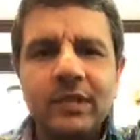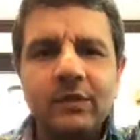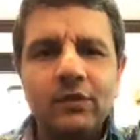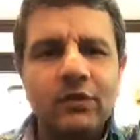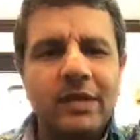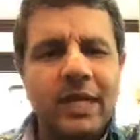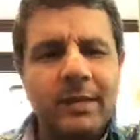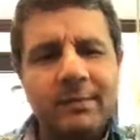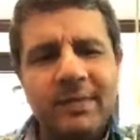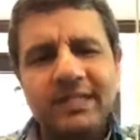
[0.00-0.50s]

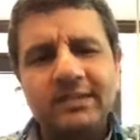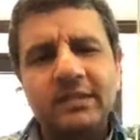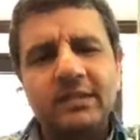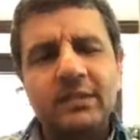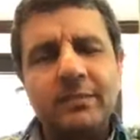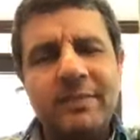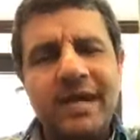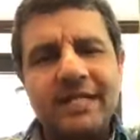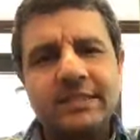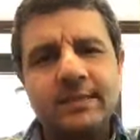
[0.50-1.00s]
You can measure
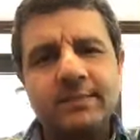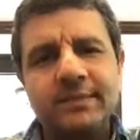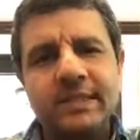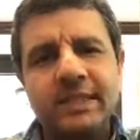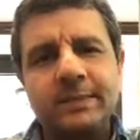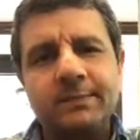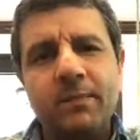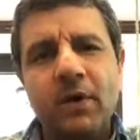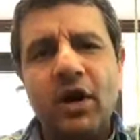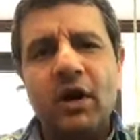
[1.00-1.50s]
the mass of
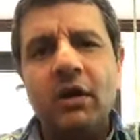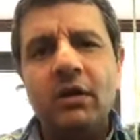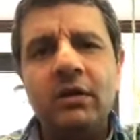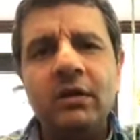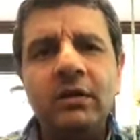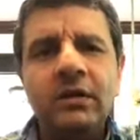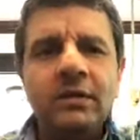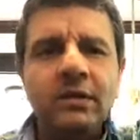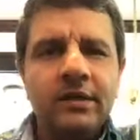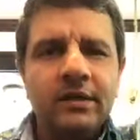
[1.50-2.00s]
this
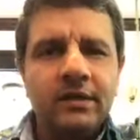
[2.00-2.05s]
ball.